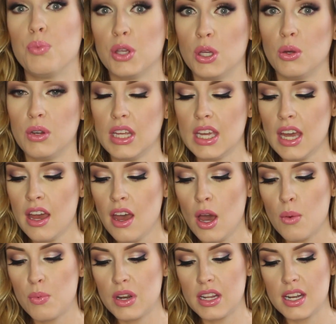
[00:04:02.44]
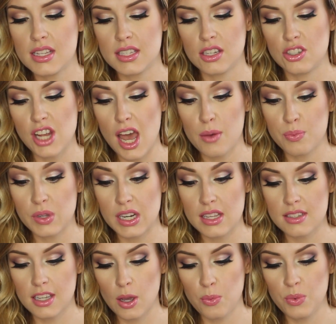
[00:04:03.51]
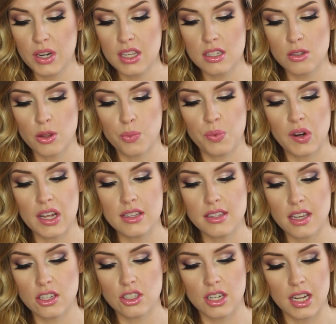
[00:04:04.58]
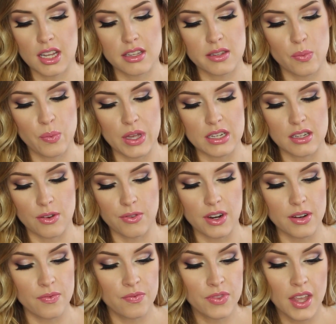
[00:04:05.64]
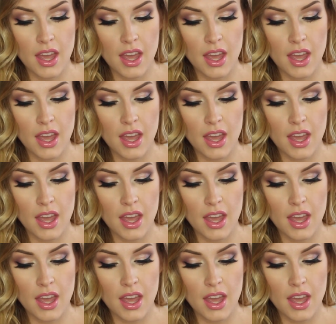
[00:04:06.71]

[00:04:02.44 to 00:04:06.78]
Beauty. But it is a Japanese company, so the pronunciation is a bit different.